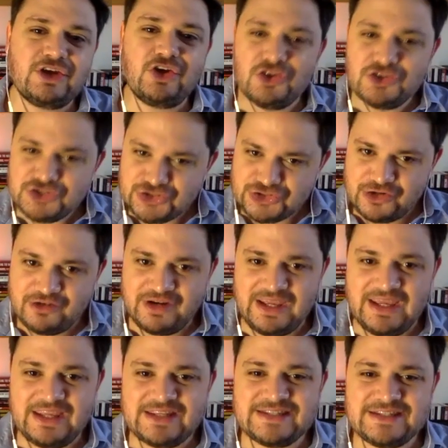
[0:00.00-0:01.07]

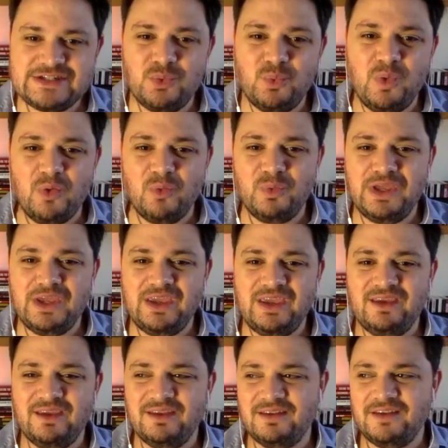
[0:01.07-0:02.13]
contrary to what we
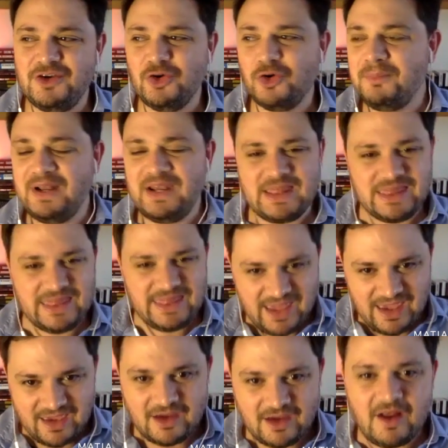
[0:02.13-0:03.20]
normally
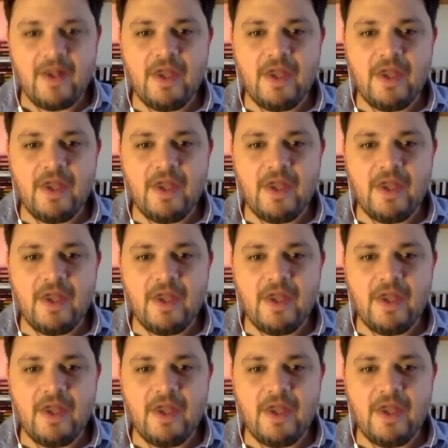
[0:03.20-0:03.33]
think,